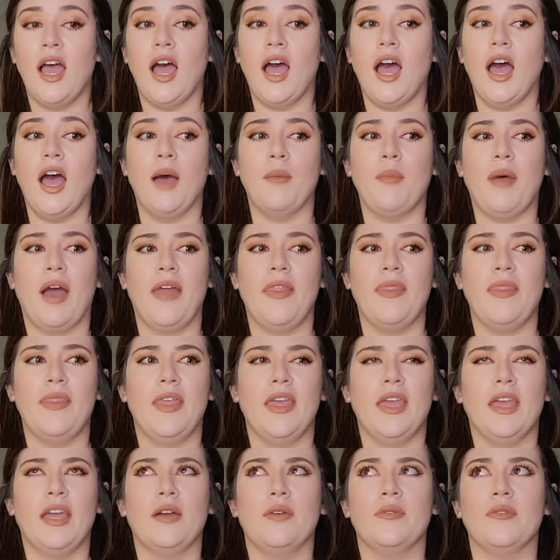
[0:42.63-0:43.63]
Um, I
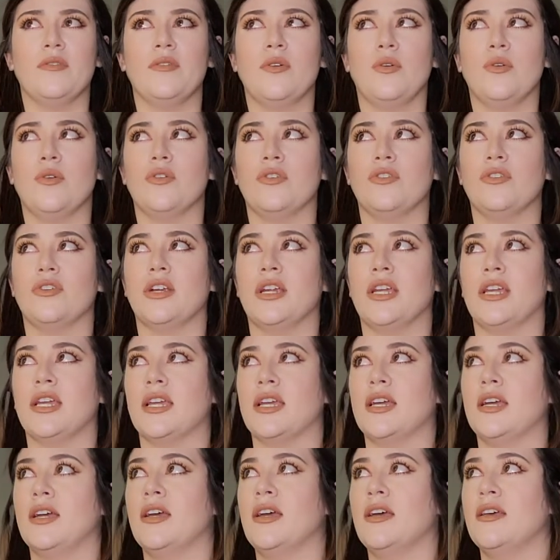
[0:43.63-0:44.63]
think I was ordering
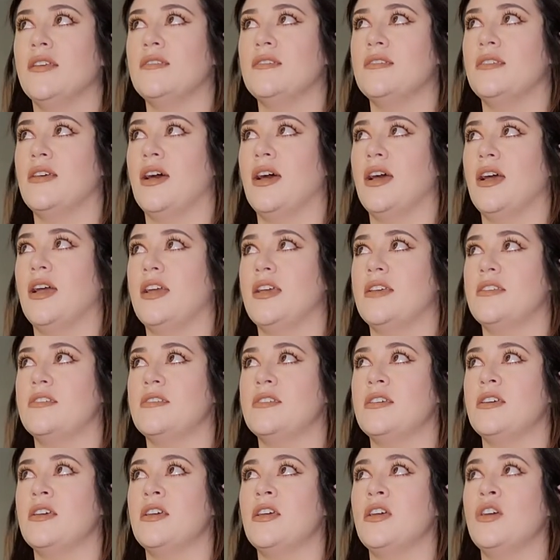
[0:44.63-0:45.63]
a
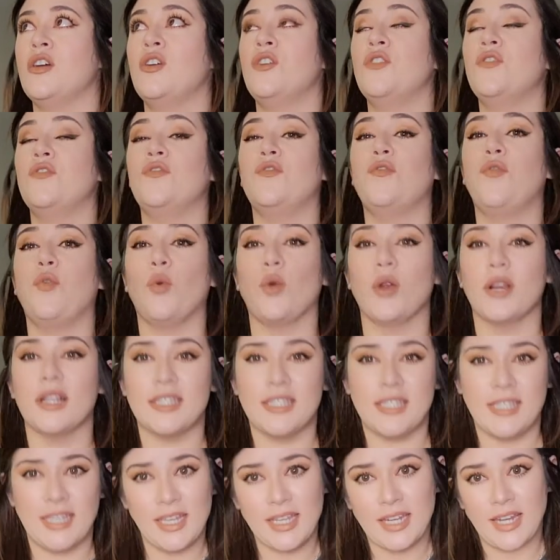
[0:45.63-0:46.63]
size
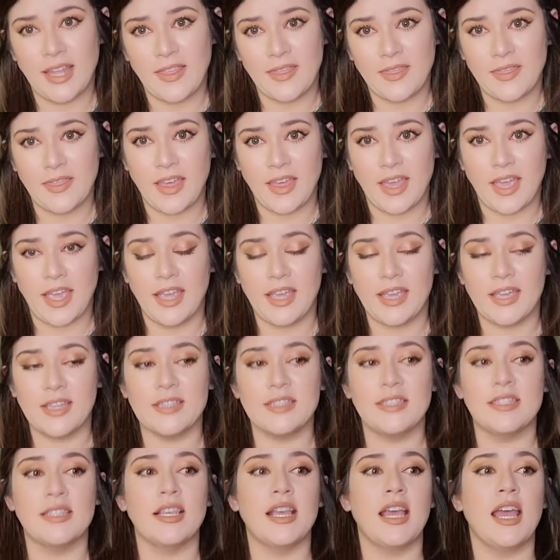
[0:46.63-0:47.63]
14 and
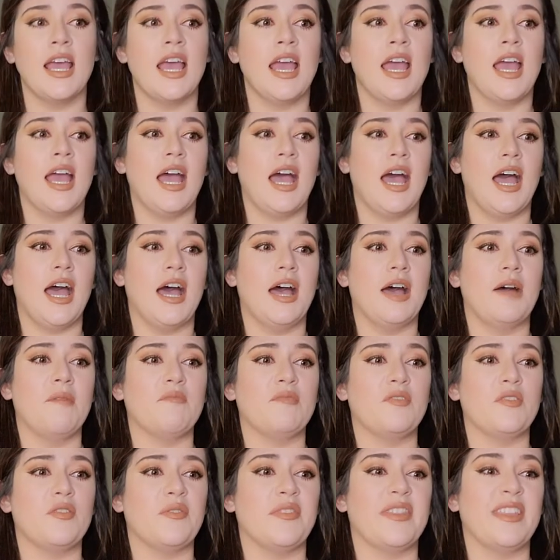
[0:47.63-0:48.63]
things. Um,
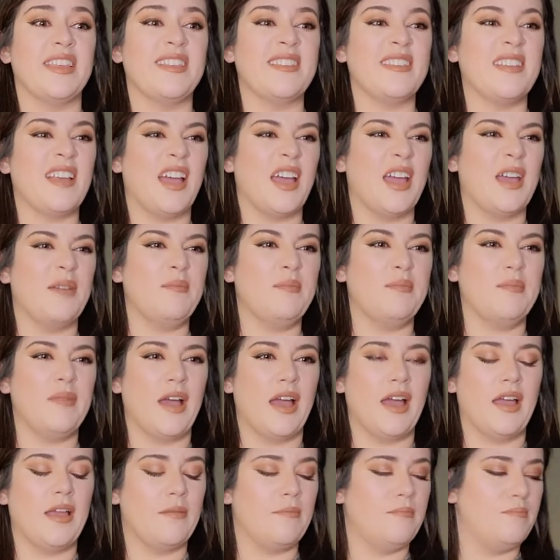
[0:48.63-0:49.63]
so this time,
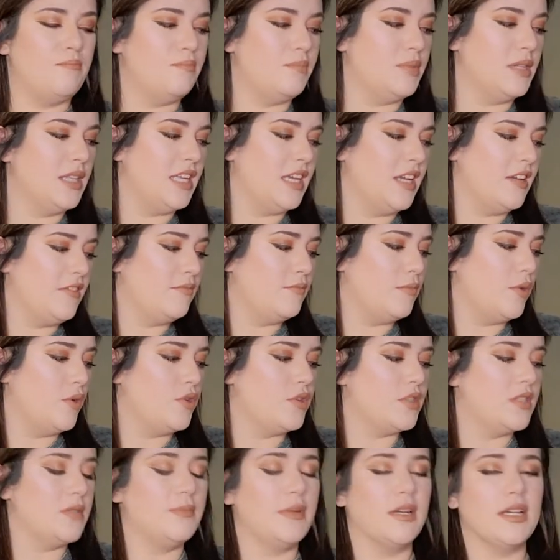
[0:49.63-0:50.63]
I believe
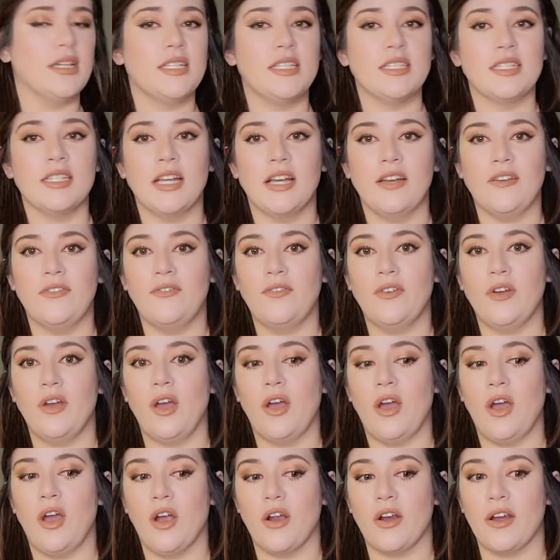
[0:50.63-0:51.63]
most of my stuff
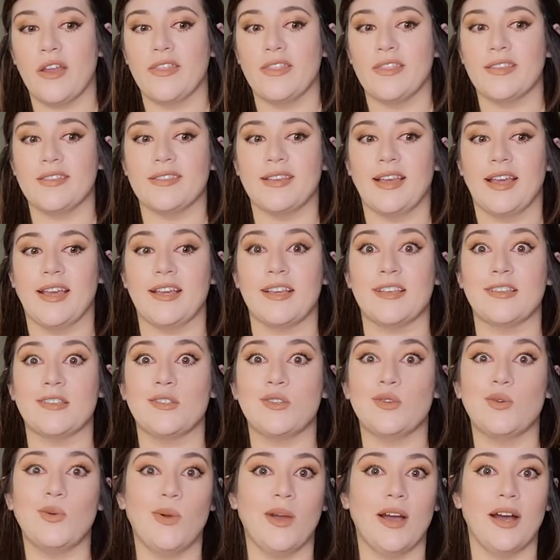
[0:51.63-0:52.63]
are in the size
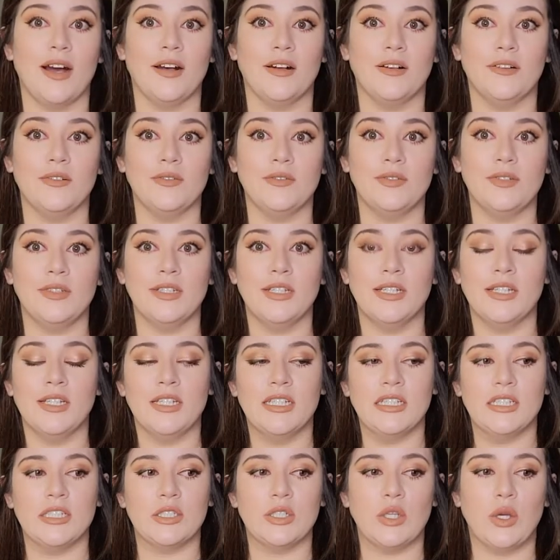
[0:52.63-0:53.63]
12.
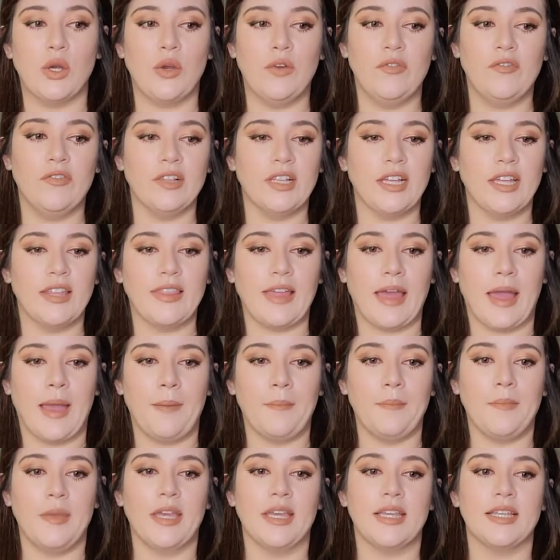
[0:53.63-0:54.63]
So hopefully
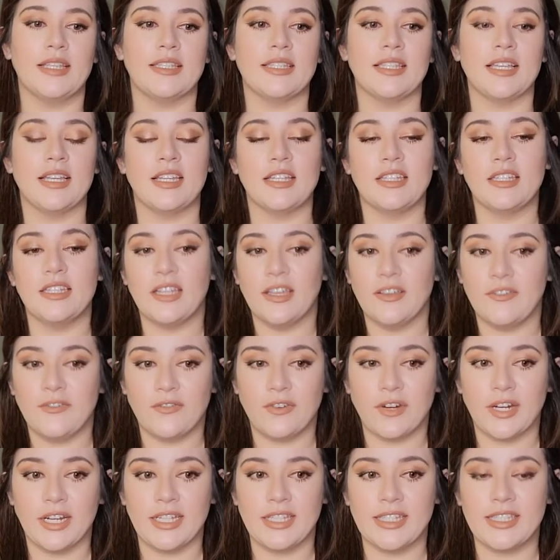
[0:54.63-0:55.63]
that makes a
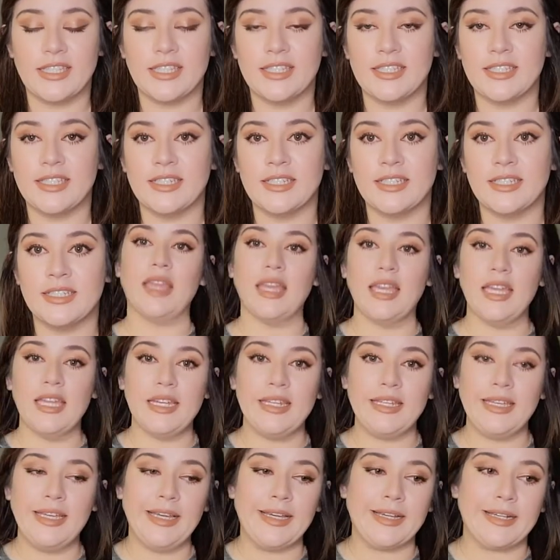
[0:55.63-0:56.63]
difference.
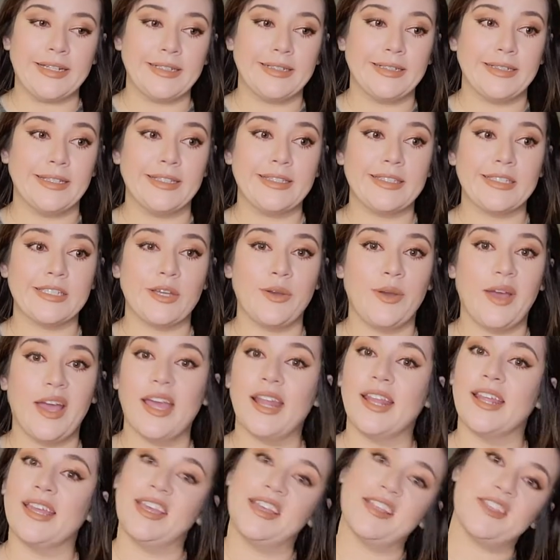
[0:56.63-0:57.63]
And yeah, let's go
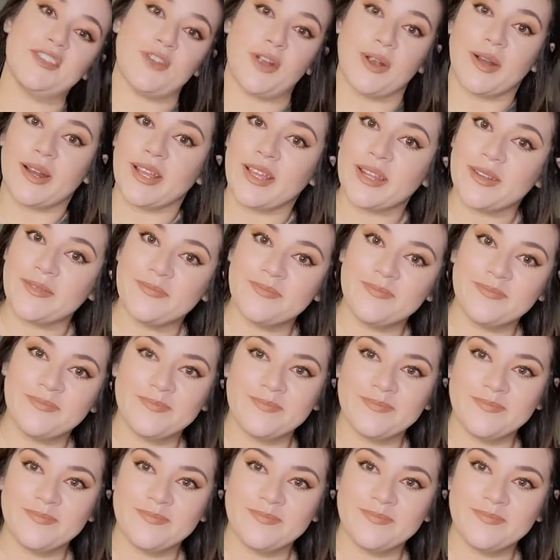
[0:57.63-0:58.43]
ahead and get started.